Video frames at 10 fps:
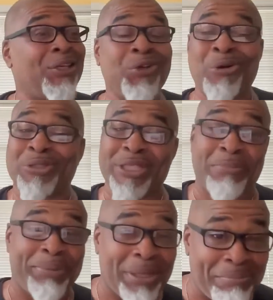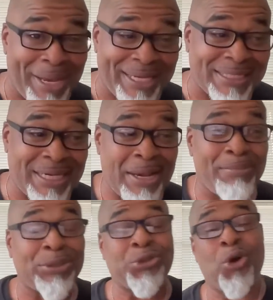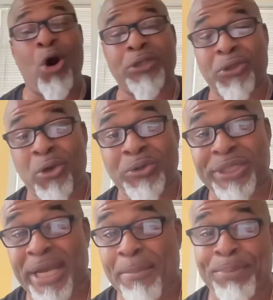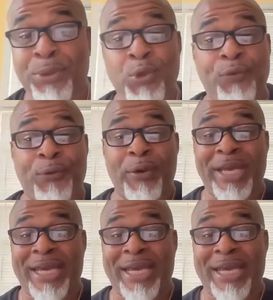You're gonna see a big mess, but you also gonna see a beautiful